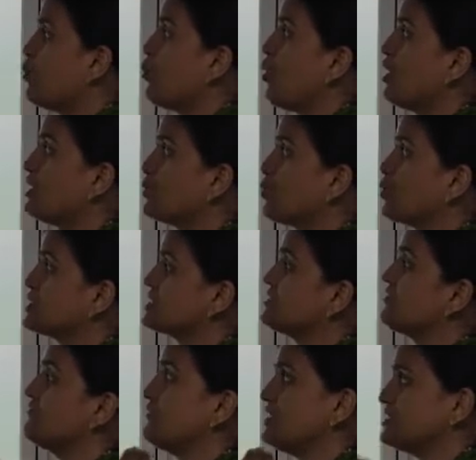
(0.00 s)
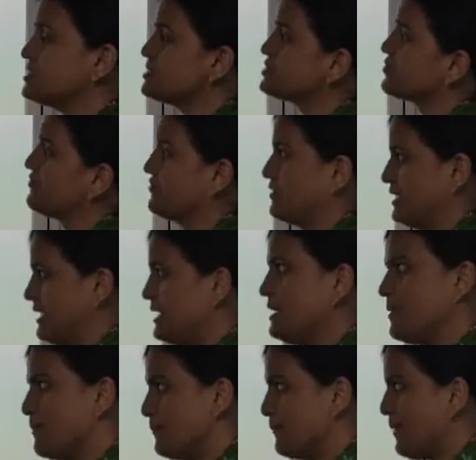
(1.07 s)
What was the features of
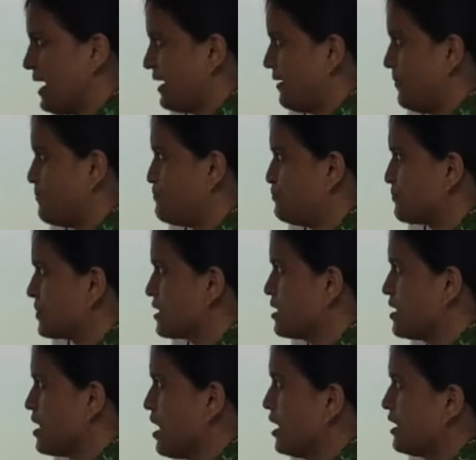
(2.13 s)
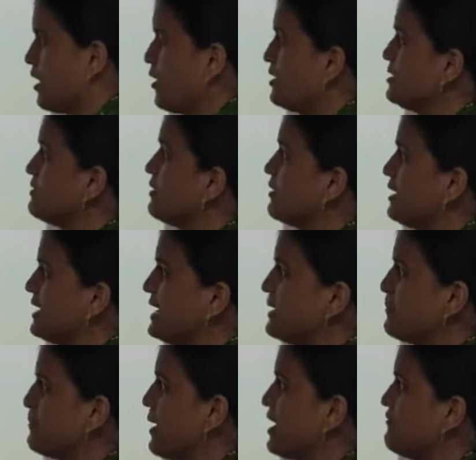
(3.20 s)
early empire? Now in
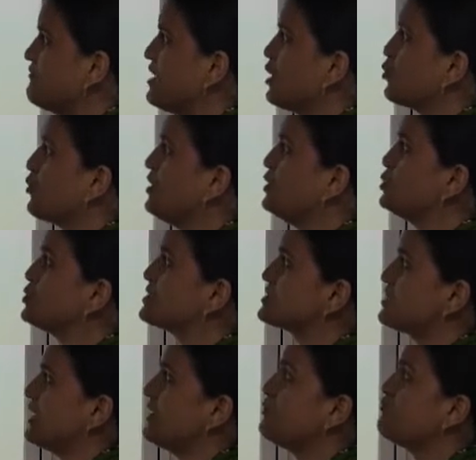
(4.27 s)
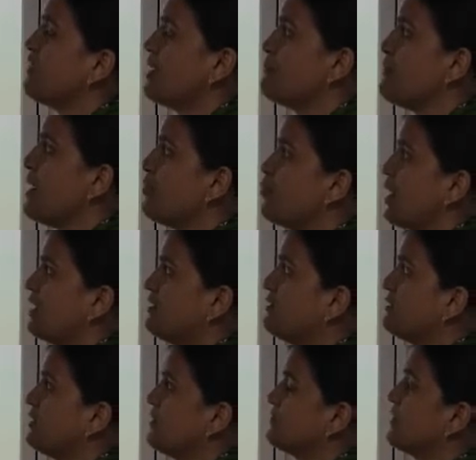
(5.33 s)
early empire we are going to study one by one
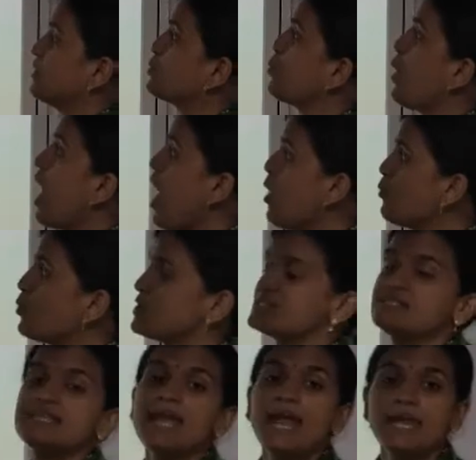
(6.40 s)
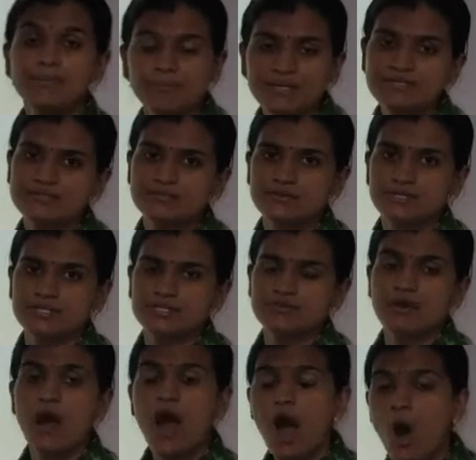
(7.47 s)
that how was the administration,
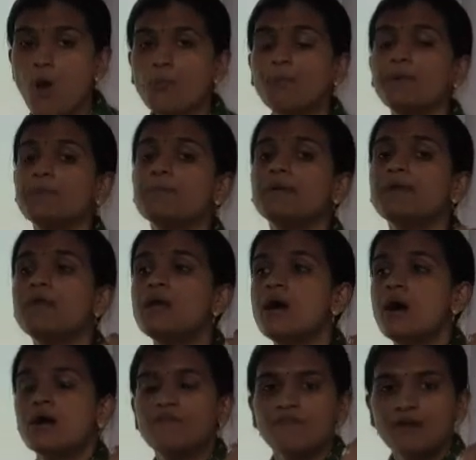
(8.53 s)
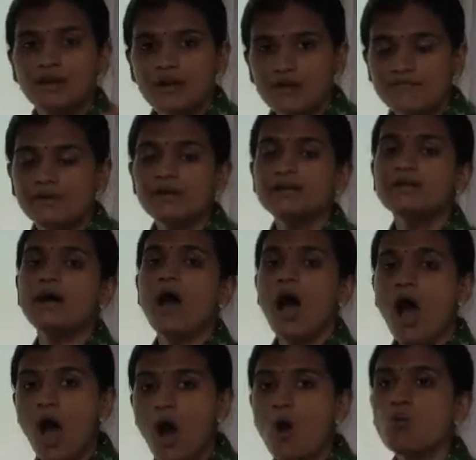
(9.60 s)
how people were governed,
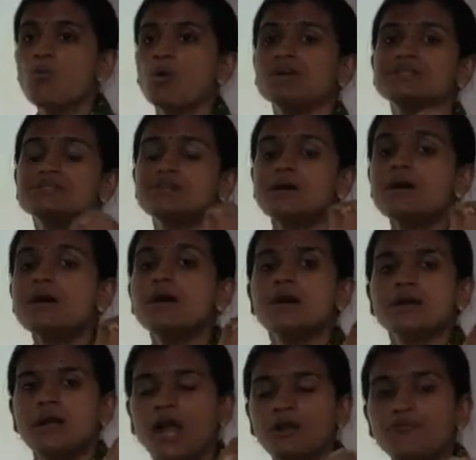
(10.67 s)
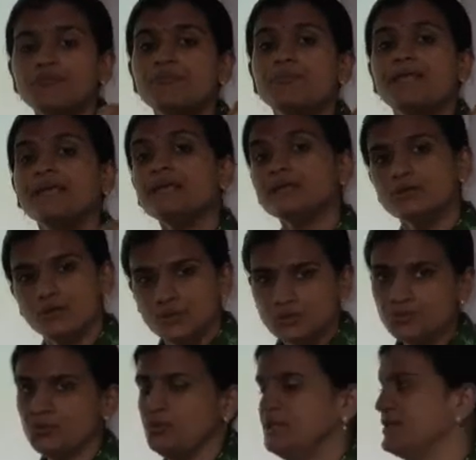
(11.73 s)
how was the country being
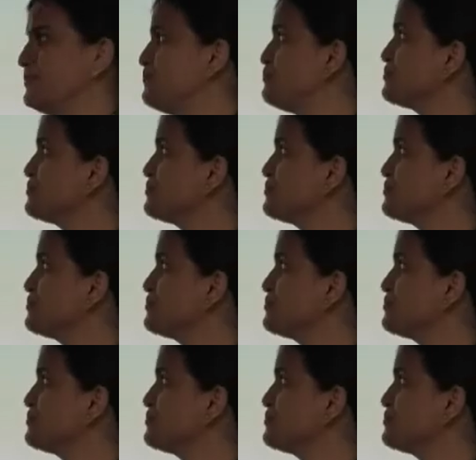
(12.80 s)
ruled.